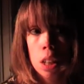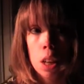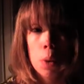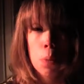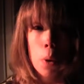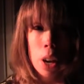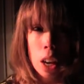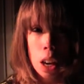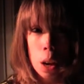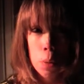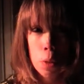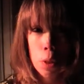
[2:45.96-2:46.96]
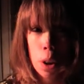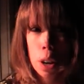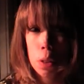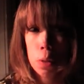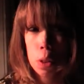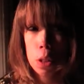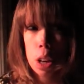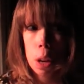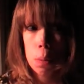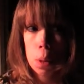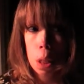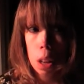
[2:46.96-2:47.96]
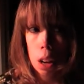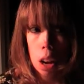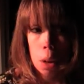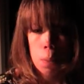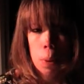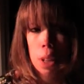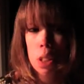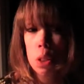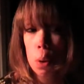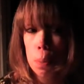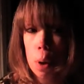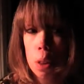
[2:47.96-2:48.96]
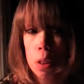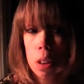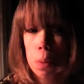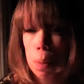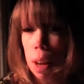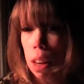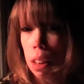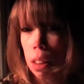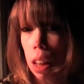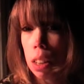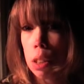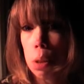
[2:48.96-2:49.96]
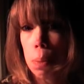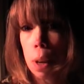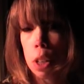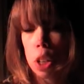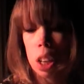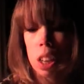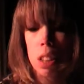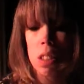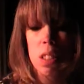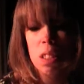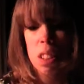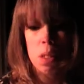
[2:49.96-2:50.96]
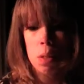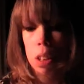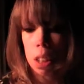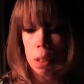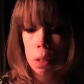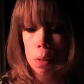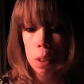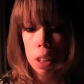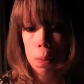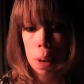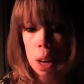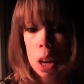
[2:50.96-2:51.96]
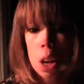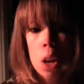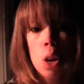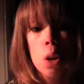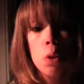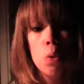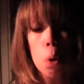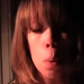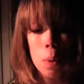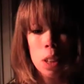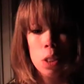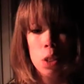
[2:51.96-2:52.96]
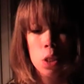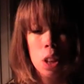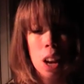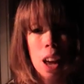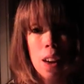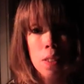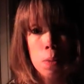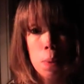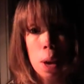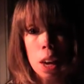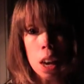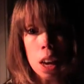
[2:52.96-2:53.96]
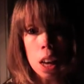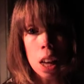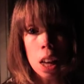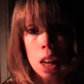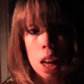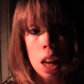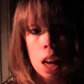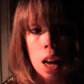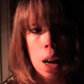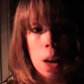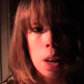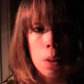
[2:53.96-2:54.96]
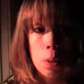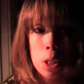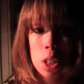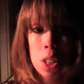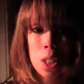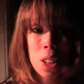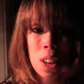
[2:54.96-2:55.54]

I'm waking up quite a few times in the night, but it's not bothering me like too much. Like it doesn't really affect me. Normally, it's just that I have to pee, uh, which is